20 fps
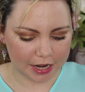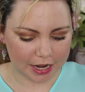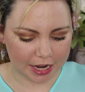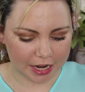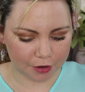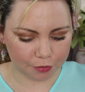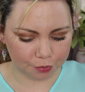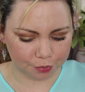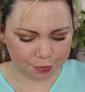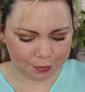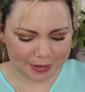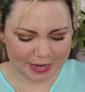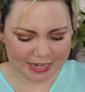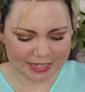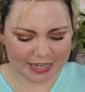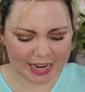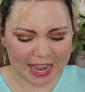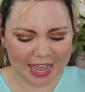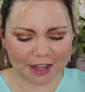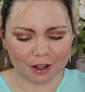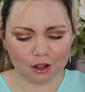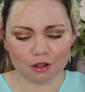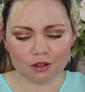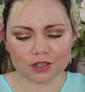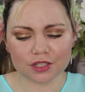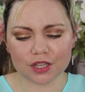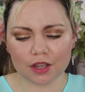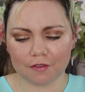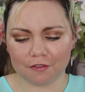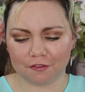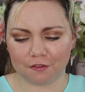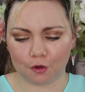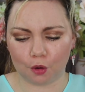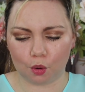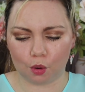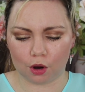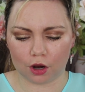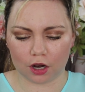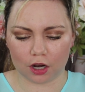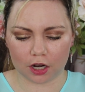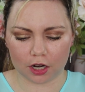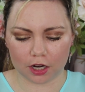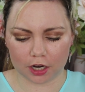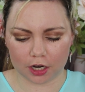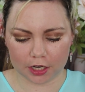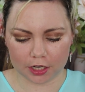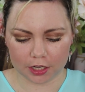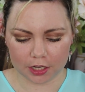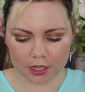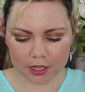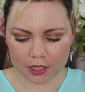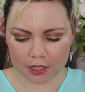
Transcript: it retails for